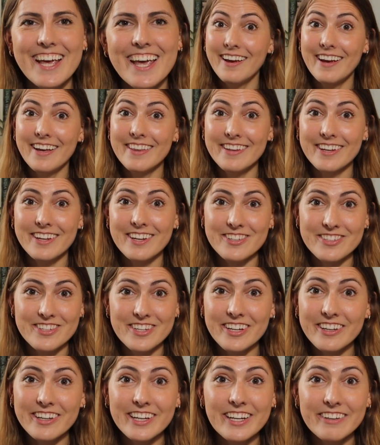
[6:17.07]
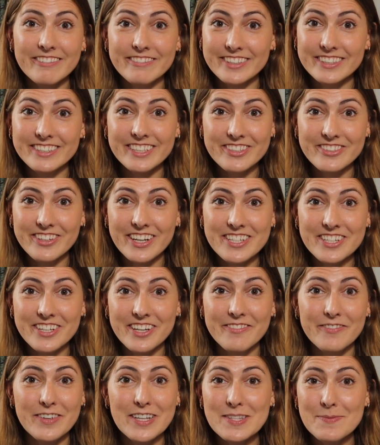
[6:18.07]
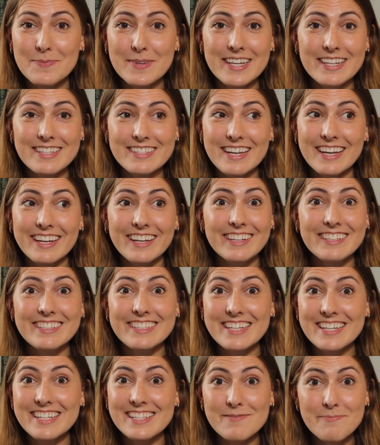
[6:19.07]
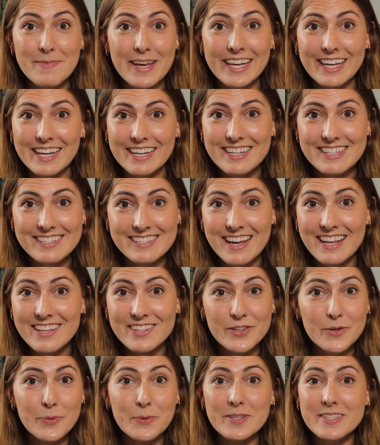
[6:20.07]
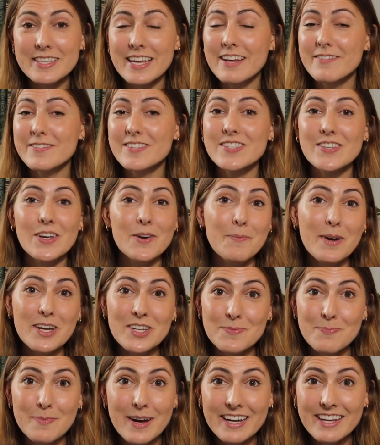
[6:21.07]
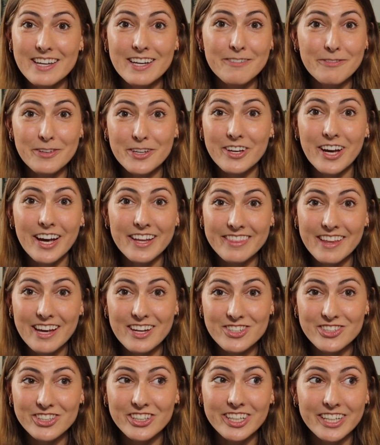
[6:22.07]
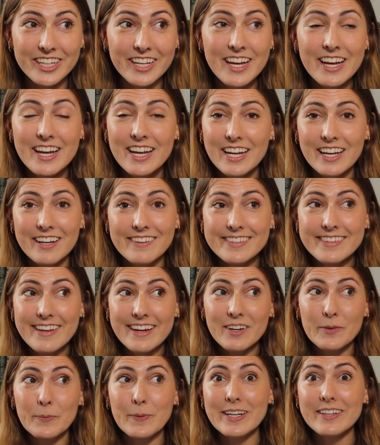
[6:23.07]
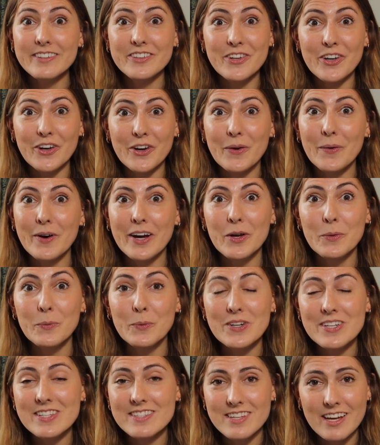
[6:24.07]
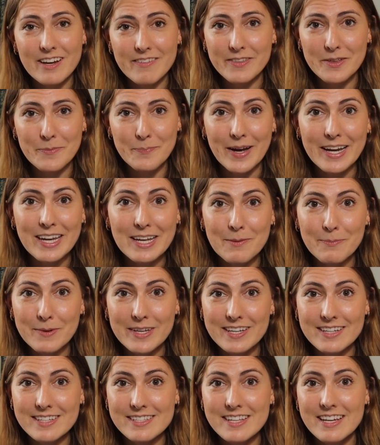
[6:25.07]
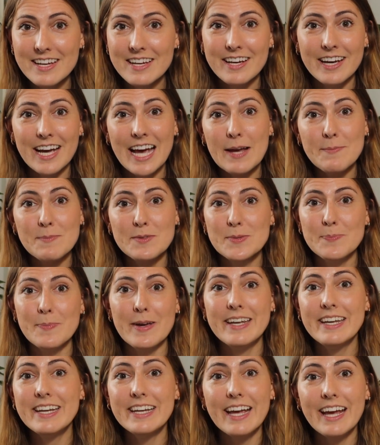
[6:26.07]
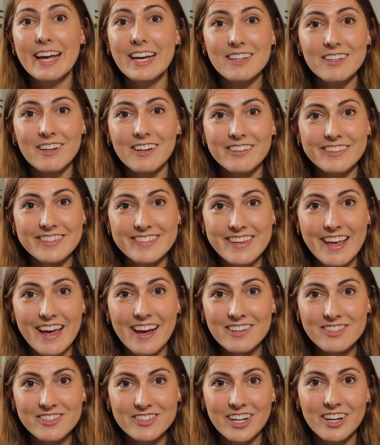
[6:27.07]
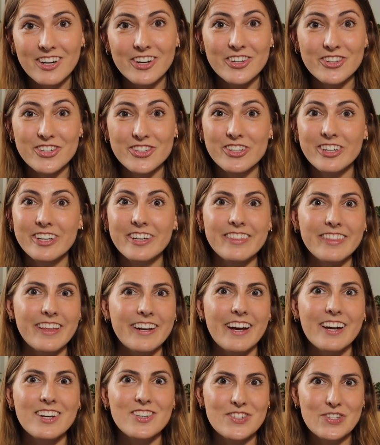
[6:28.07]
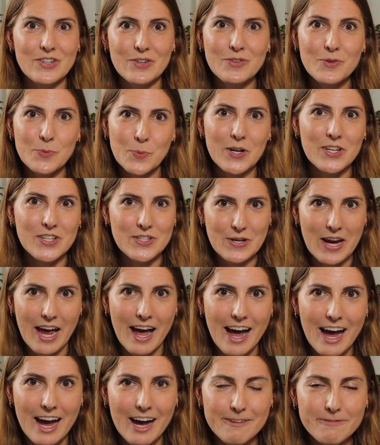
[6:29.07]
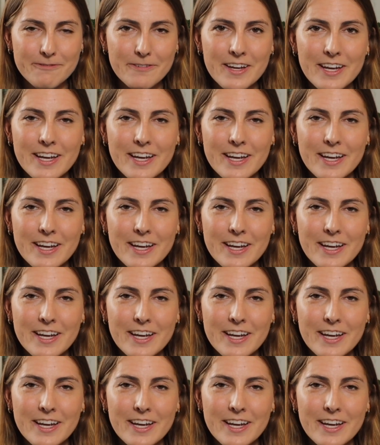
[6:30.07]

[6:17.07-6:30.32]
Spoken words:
And the cashier, he really tried to convince me. He said, it doesn't make any sense. You would save so much money if you got that shirt. I was like, well, no, I wouldn't save the money because I'm spending $8 extra on a shirt that I don't want to have.